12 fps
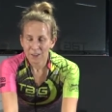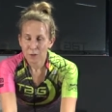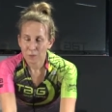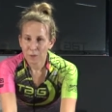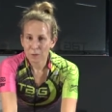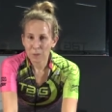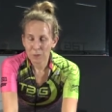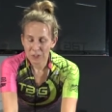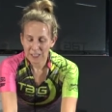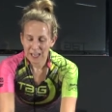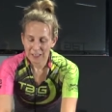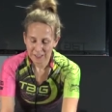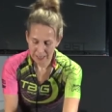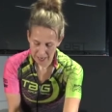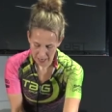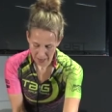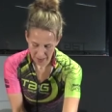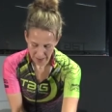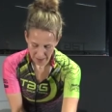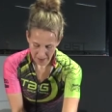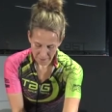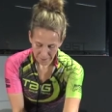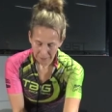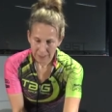So 50%
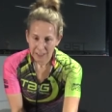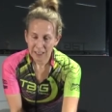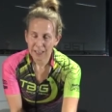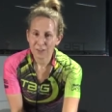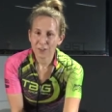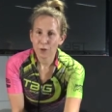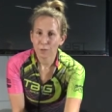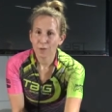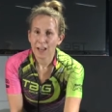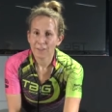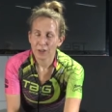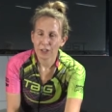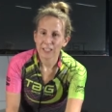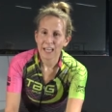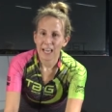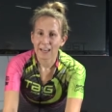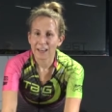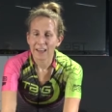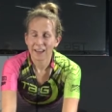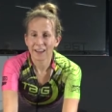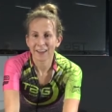is your 5 out of 10.